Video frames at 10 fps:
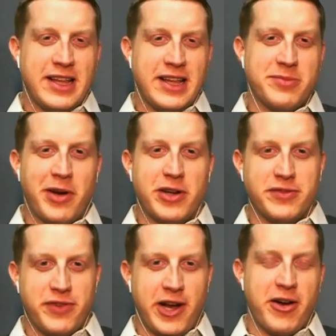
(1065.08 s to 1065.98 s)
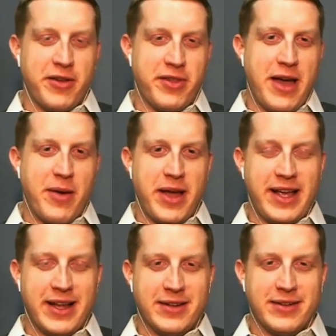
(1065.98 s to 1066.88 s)
less margin for error that
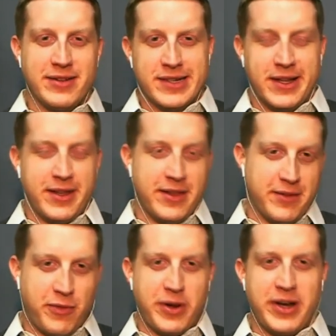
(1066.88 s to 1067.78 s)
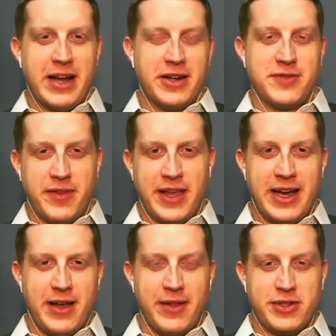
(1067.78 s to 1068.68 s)
way, and the 49ers found
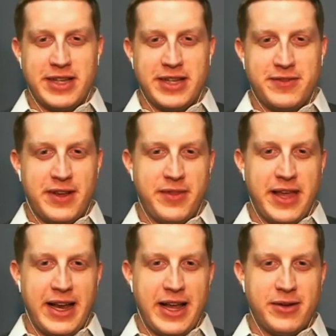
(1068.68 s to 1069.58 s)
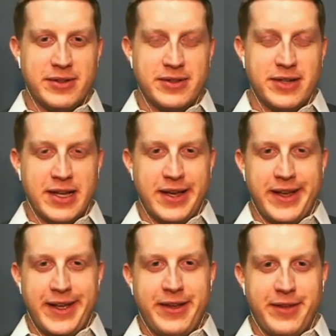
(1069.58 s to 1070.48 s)
that out, the Jets found that out, and
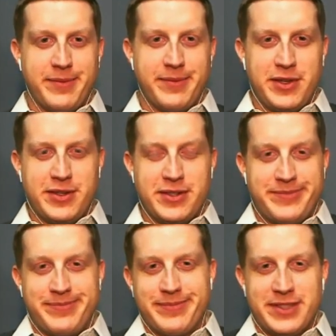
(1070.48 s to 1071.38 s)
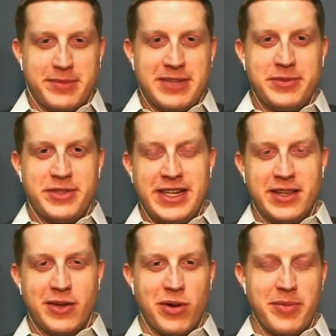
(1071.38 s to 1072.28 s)
sometimes you need
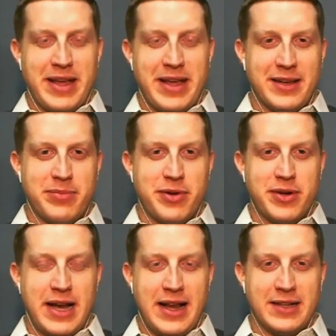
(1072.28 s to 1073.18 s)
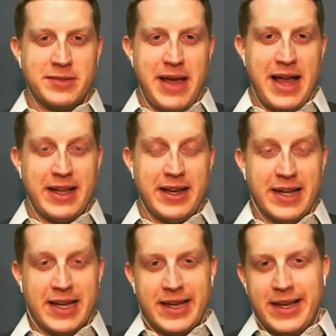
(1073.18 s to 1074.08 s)
the quarterback that can put it on his back, and
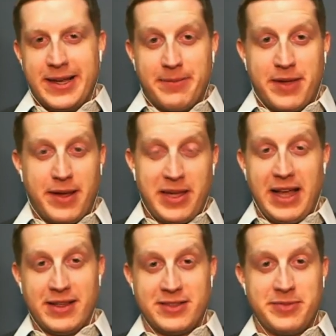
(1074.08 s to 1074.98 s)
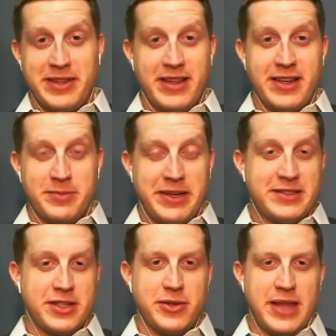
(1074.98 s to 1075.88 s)
Alex Smith did his
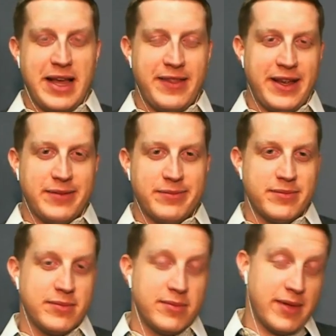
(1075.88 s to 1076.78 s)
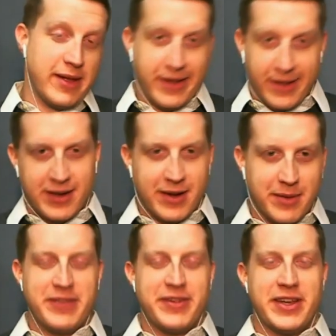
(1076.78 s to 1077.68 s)
best to do that, and then ended up
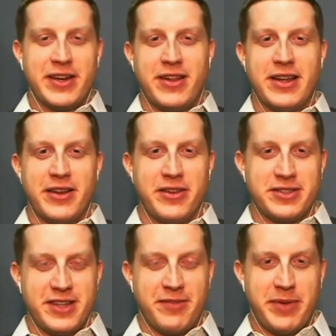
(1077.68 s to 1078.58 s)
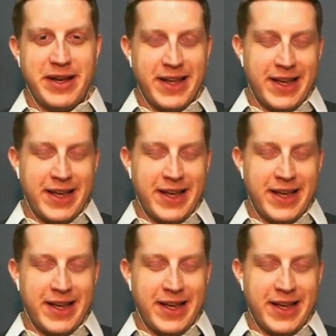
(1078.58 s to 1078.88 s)
leaving and all that other stuff. But